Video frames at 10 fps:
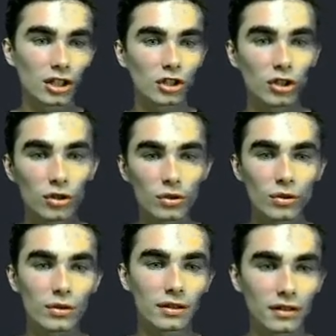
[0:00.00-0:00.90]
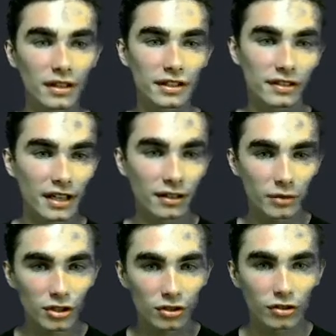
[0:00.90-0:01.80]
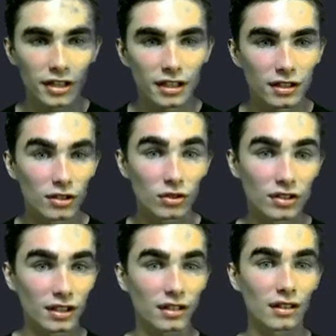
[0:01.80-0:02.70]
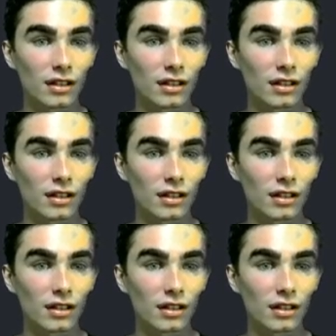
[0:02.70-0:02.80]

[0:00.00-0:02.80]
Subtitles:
to this signer we just created using